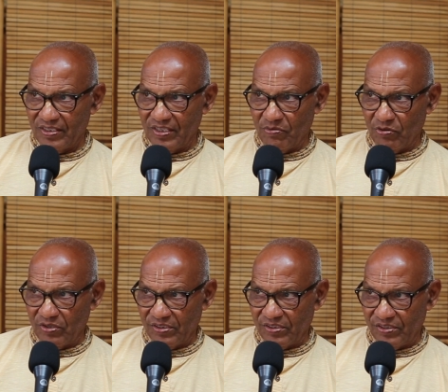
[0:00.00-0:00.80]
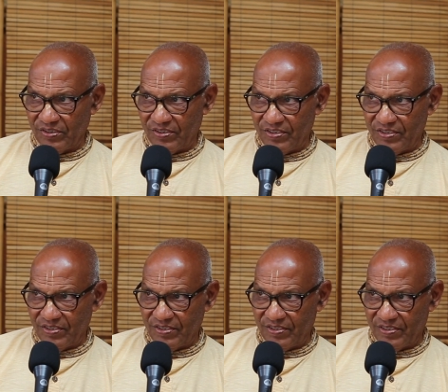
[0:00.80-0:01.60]
devotees
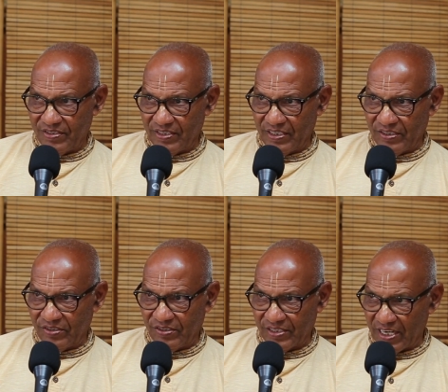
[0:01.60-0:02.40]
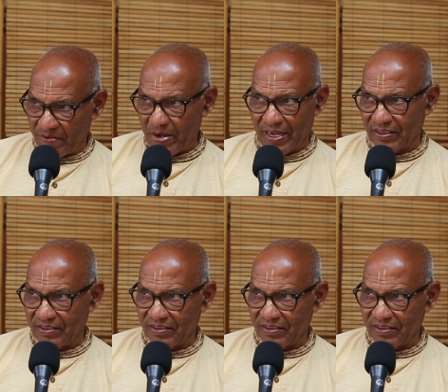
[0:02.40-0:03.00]
are set back,